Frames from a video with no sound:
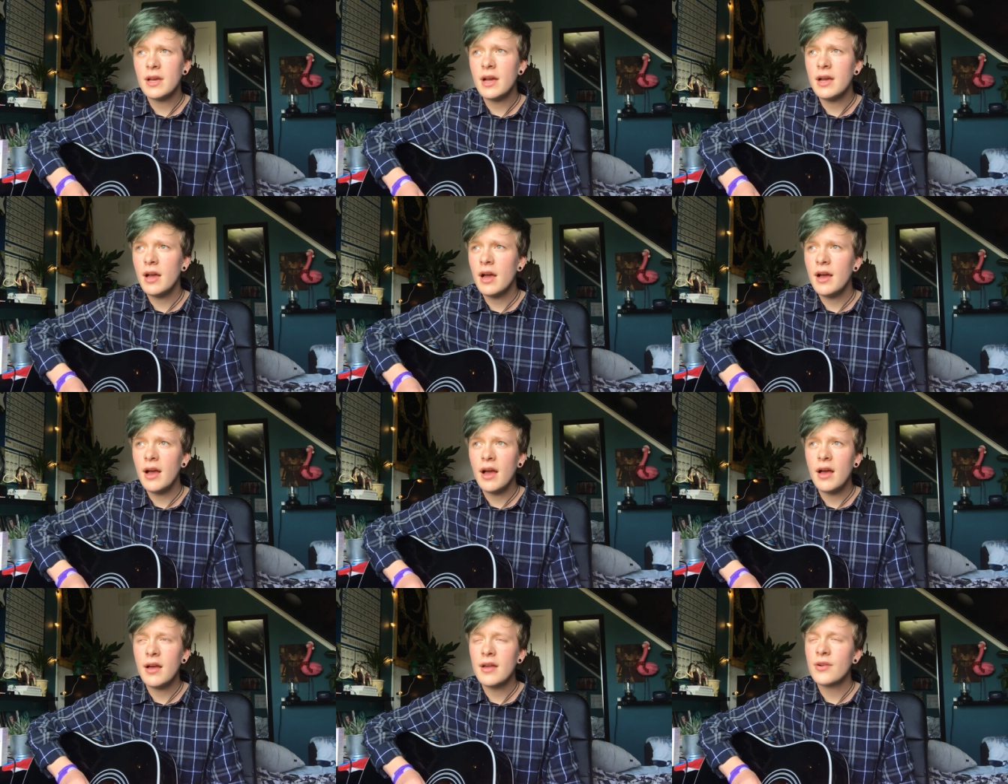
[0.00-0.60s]

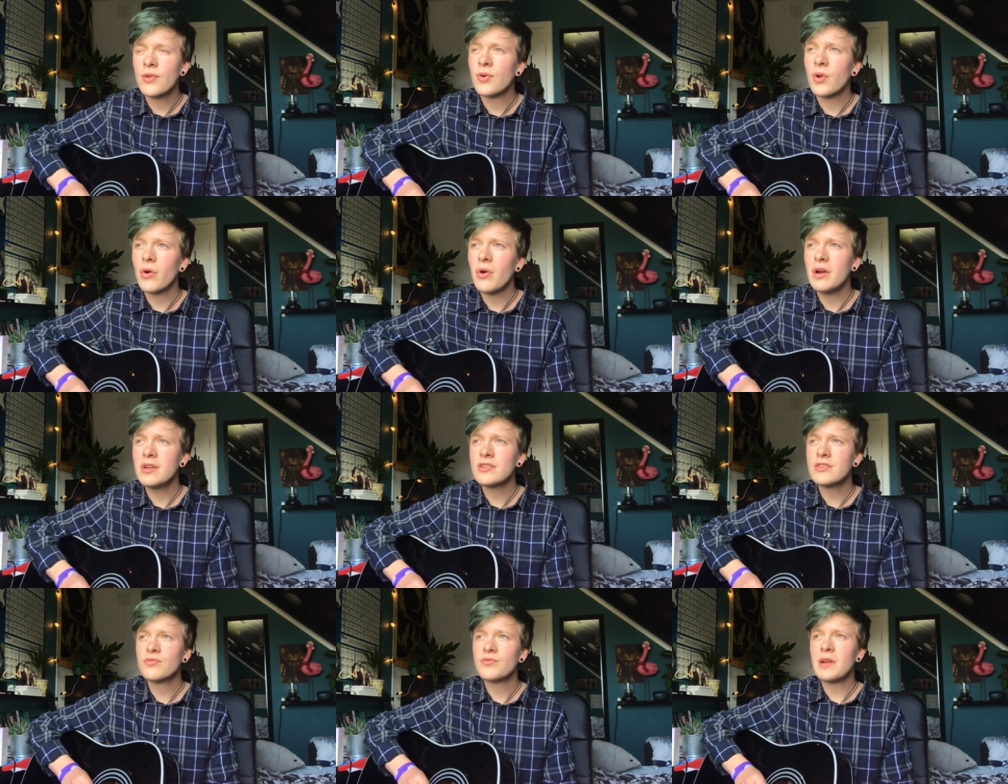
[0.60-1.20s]
I don't know,
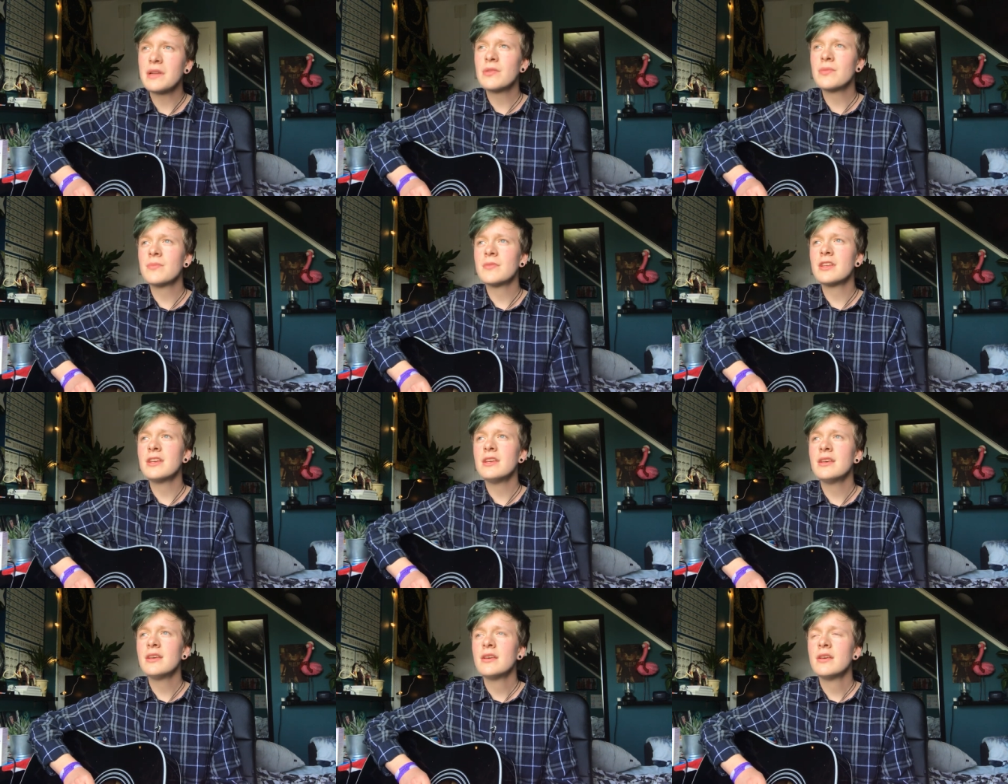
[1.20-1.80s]
I just
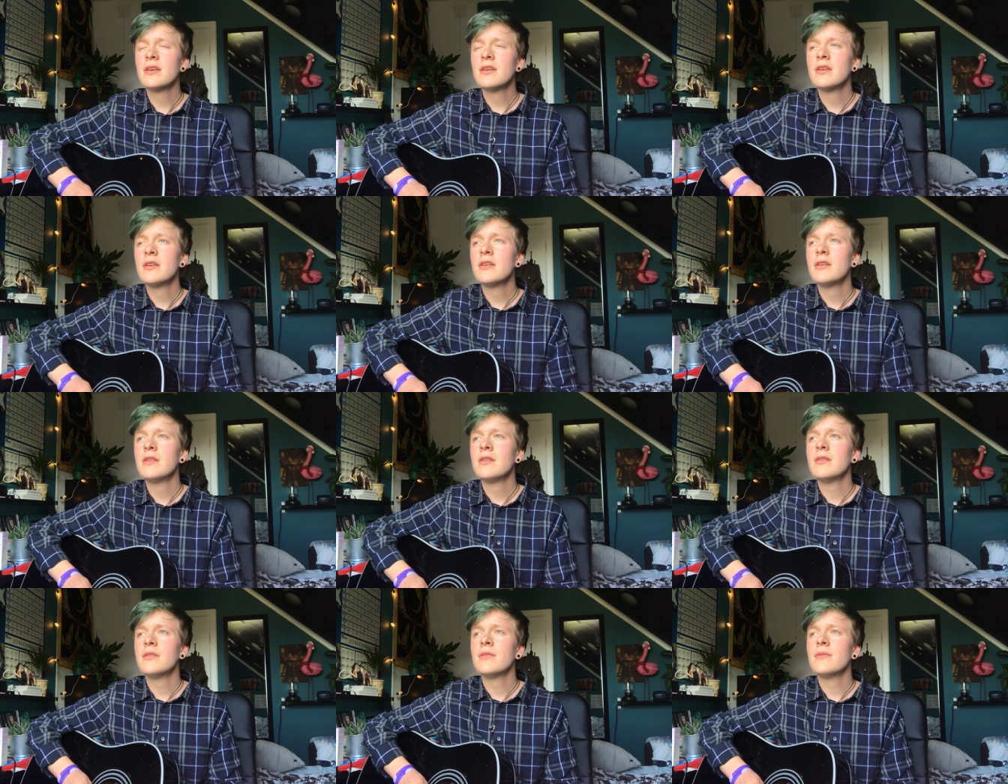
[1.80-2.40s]
randomly
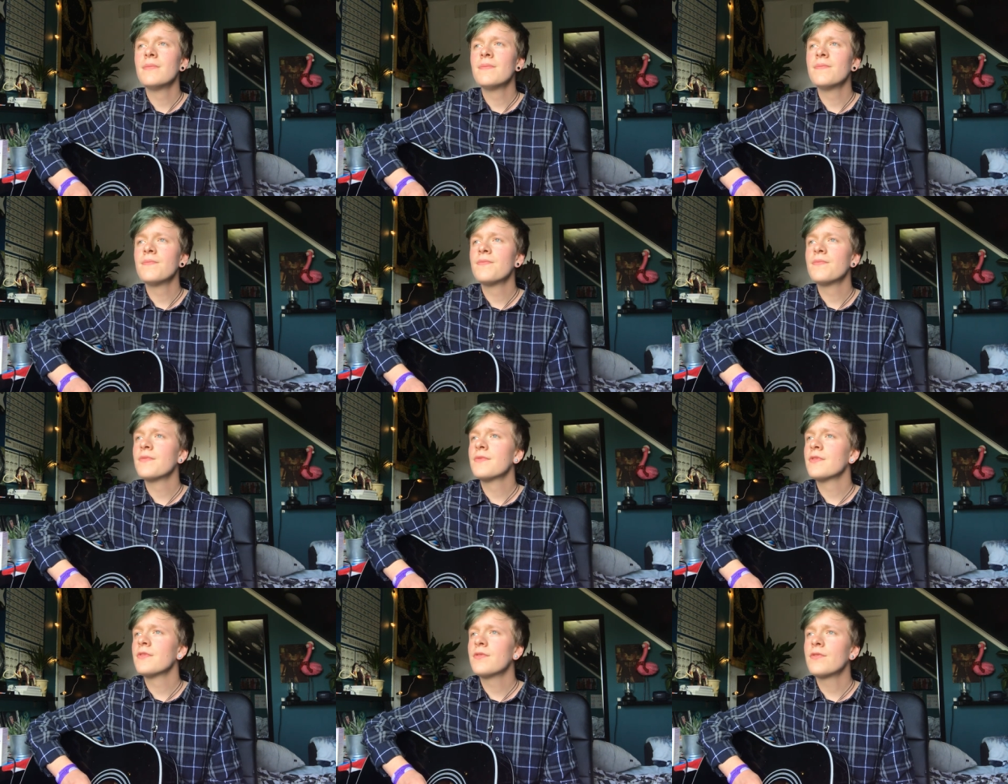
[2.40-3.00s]

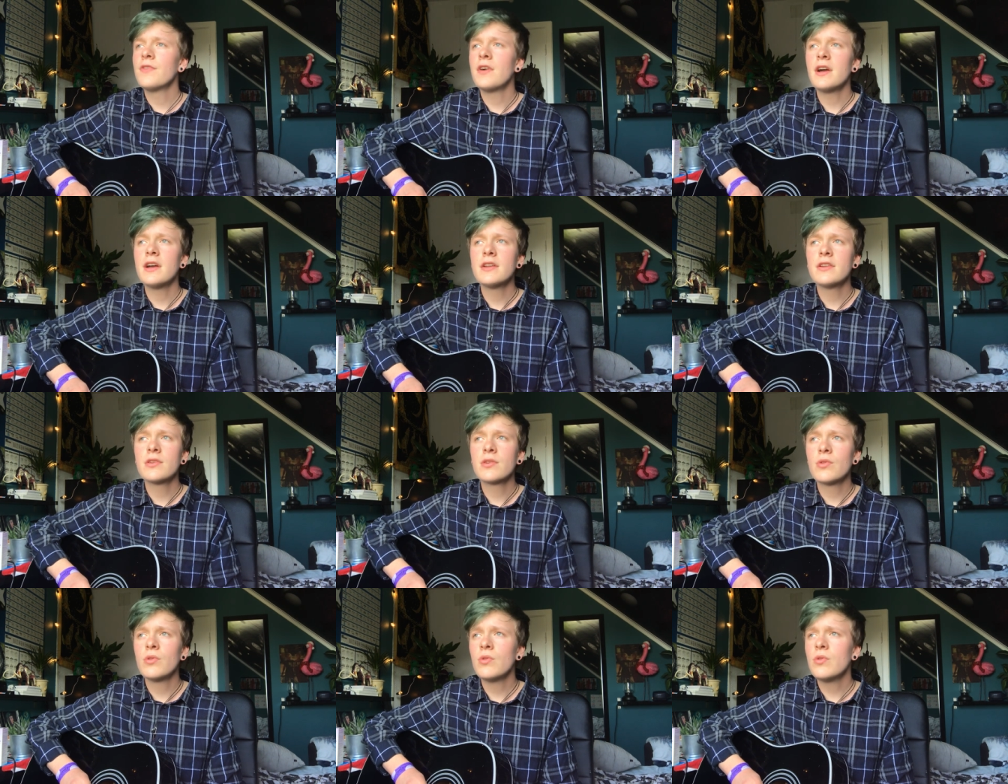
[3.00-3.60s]

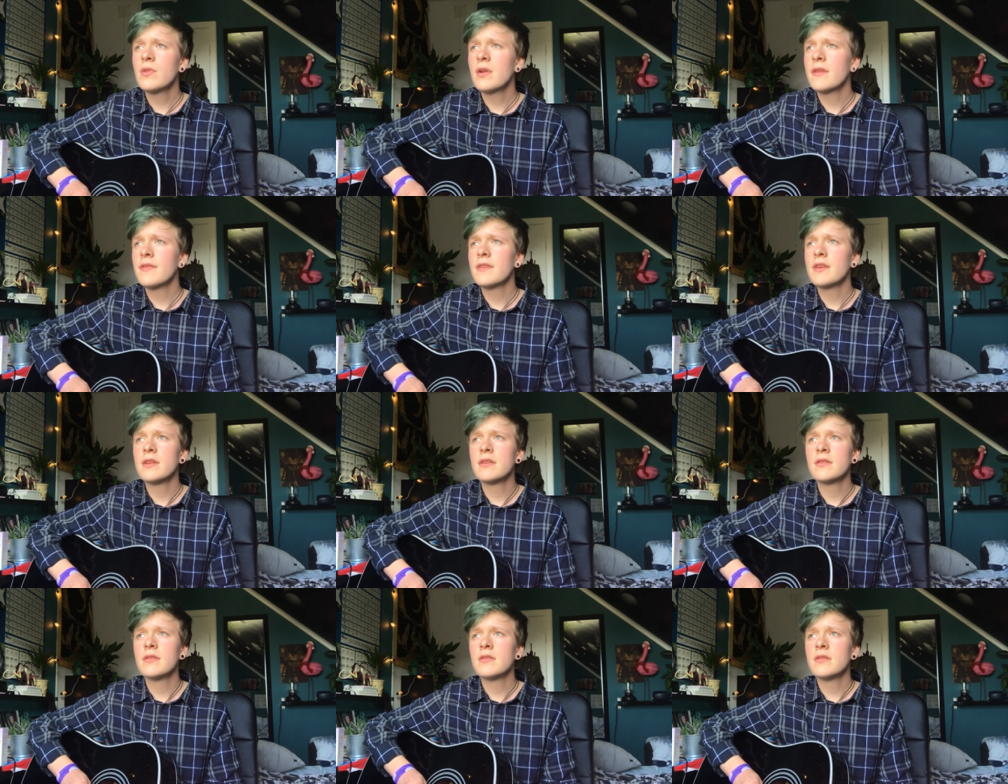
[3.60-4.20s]
find a chord, and
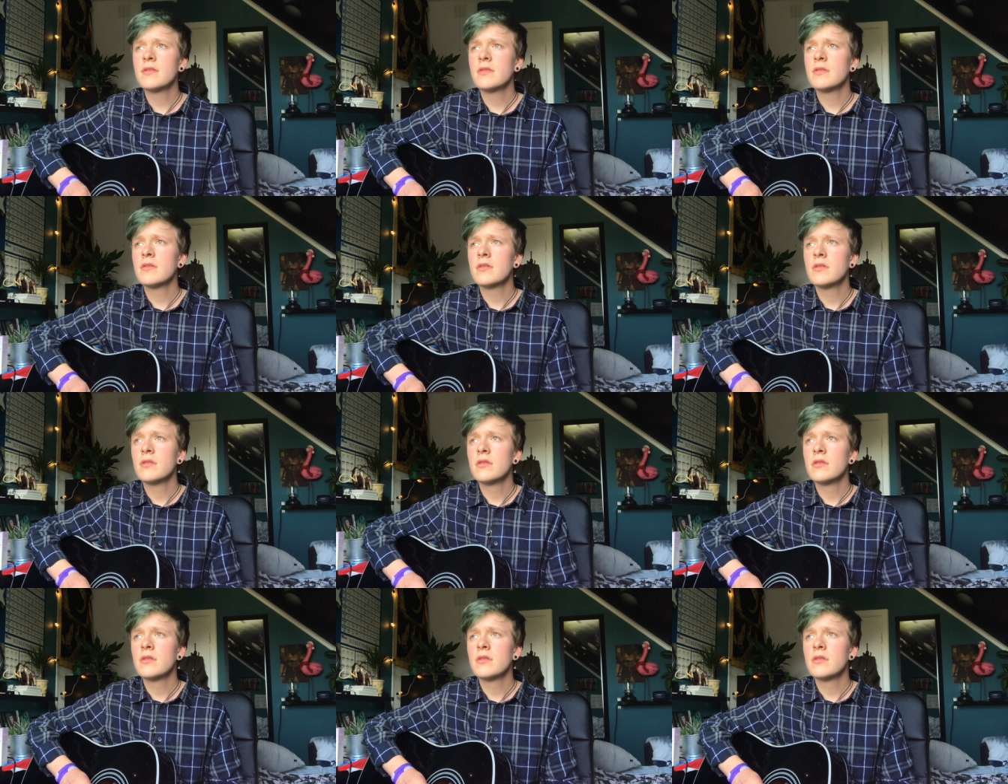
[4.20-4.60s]
then